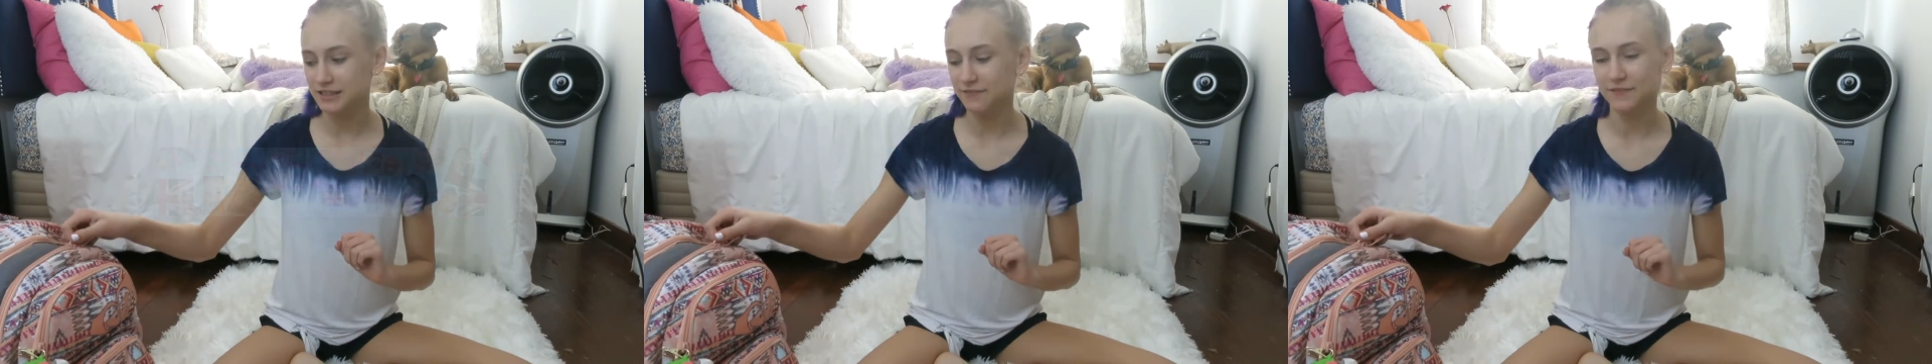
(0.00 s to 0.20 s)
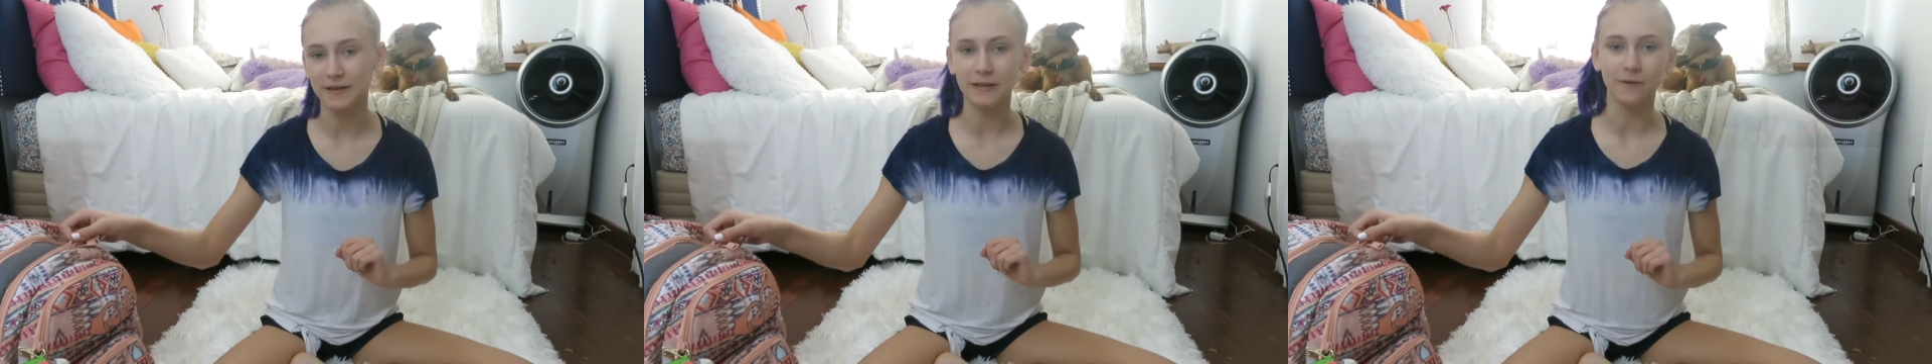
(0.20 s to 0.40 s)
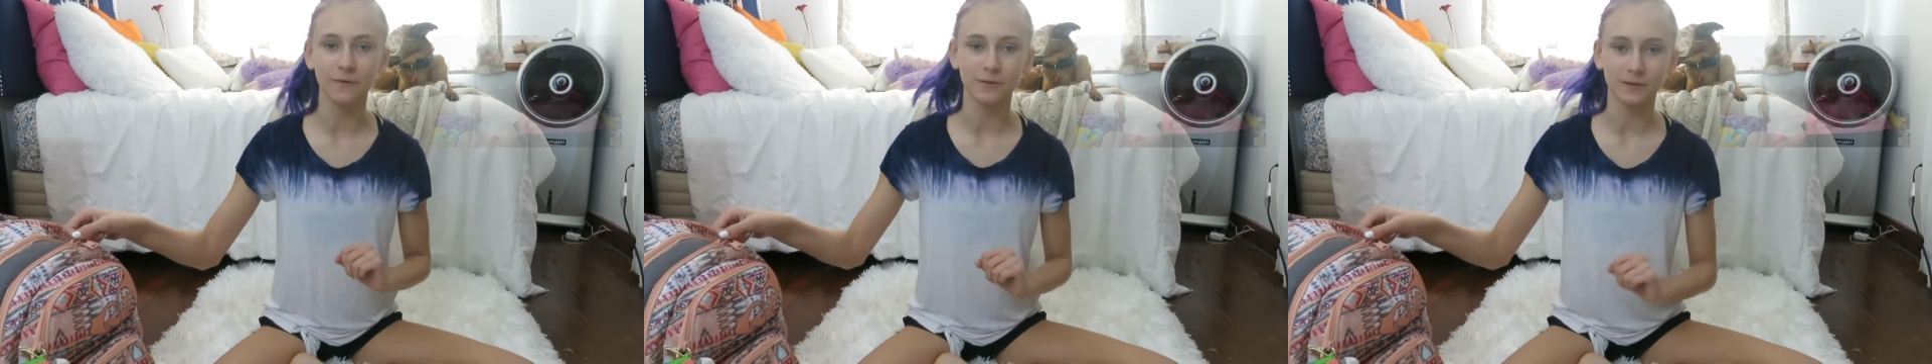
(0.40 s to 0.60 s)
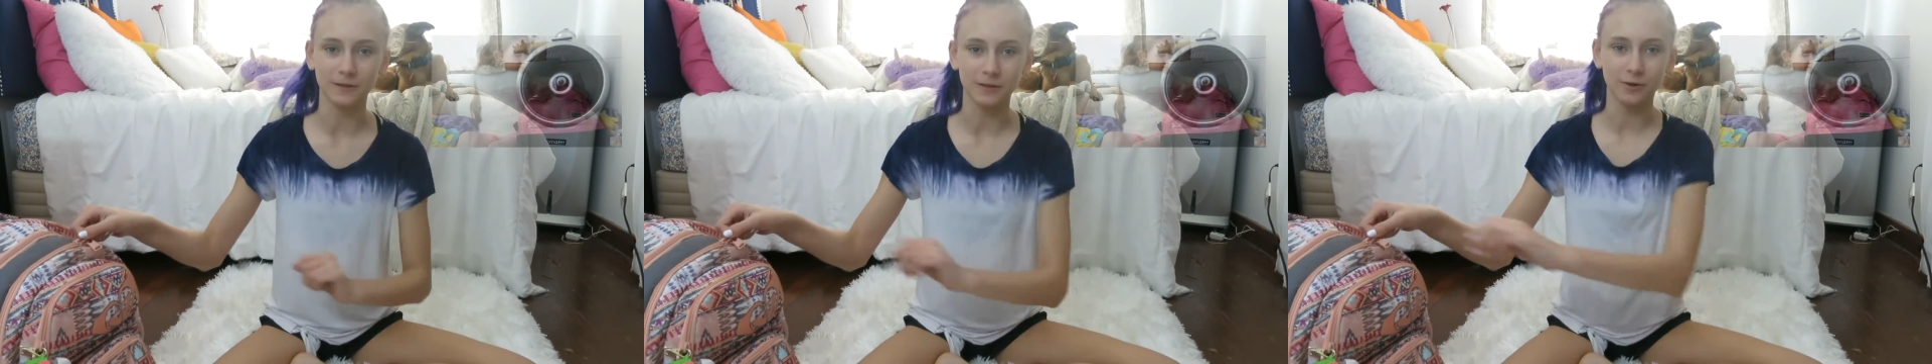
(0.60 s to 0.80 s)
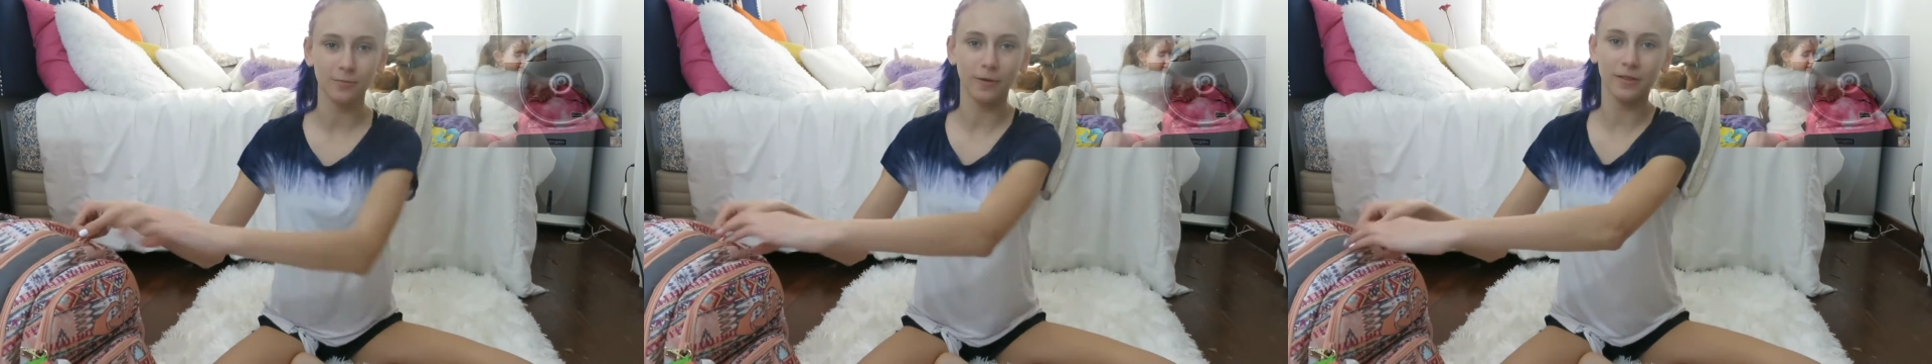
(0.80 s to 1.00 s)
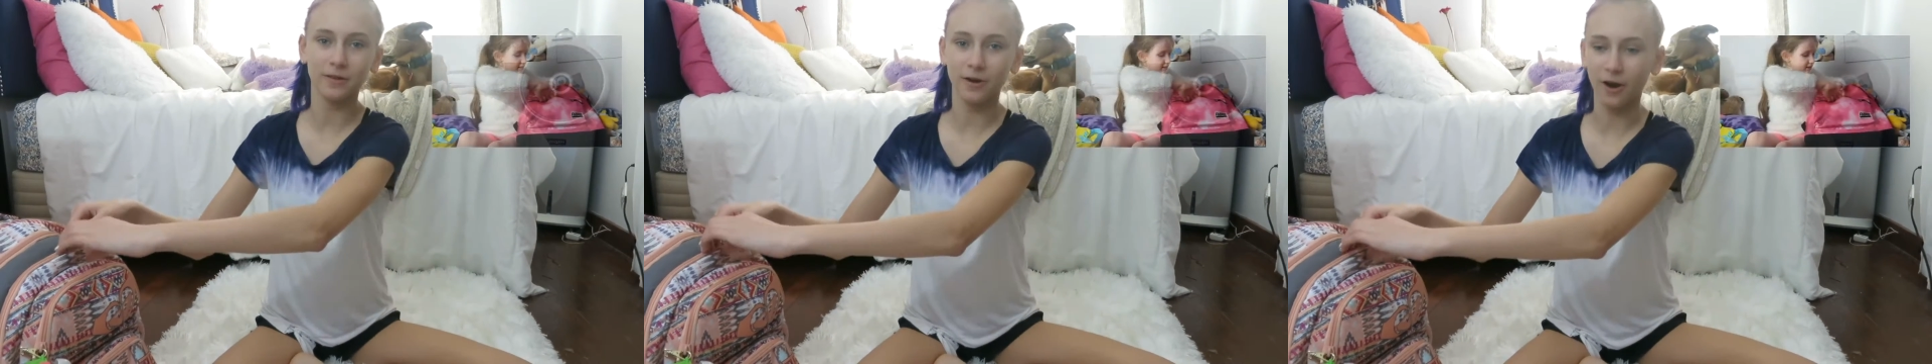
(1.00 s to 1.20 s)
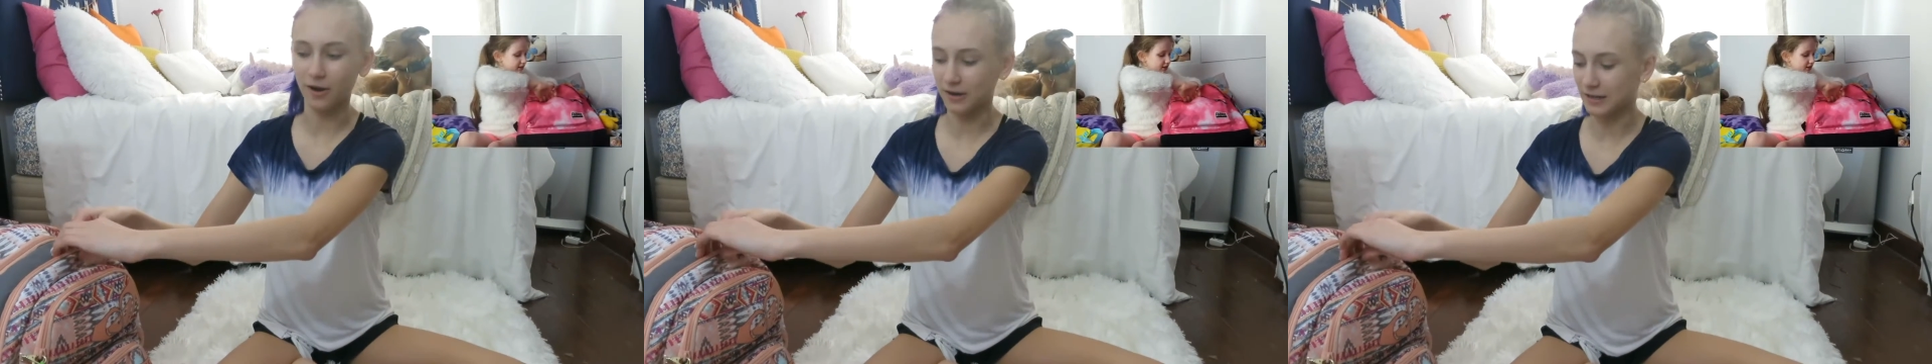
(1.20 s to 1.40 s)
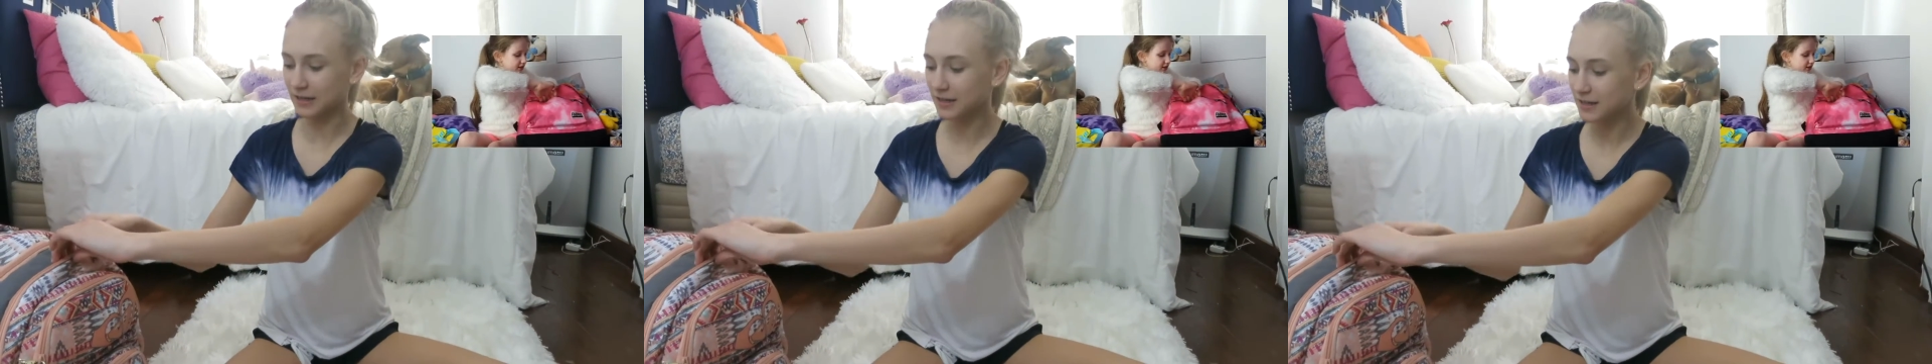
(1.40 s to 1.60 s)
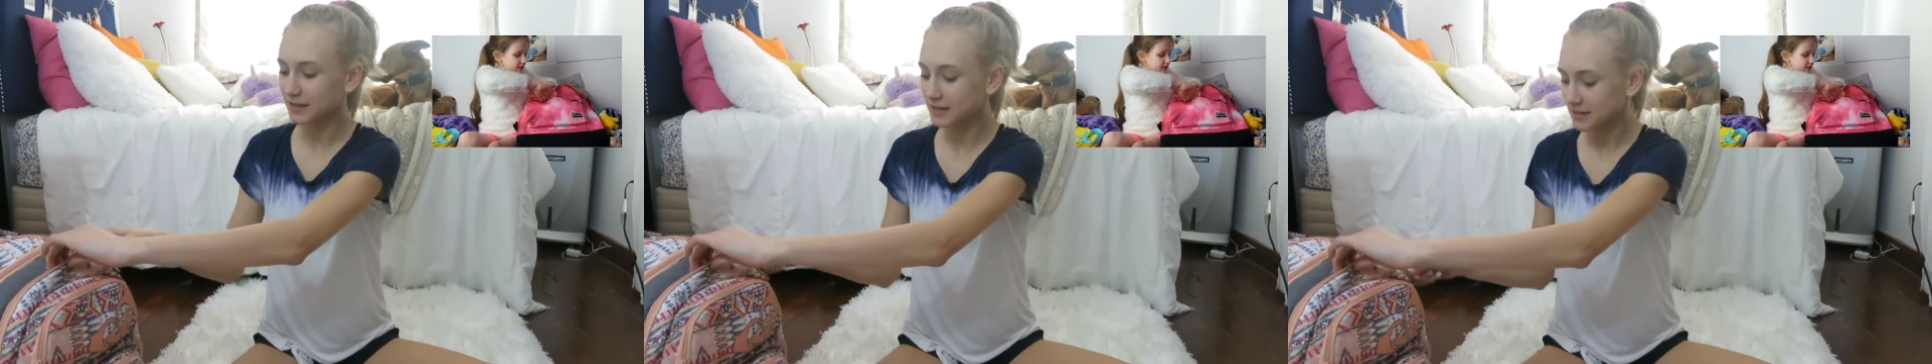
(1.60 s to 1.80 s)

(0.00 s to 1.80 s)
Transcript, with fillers: the video with her little brother Artie.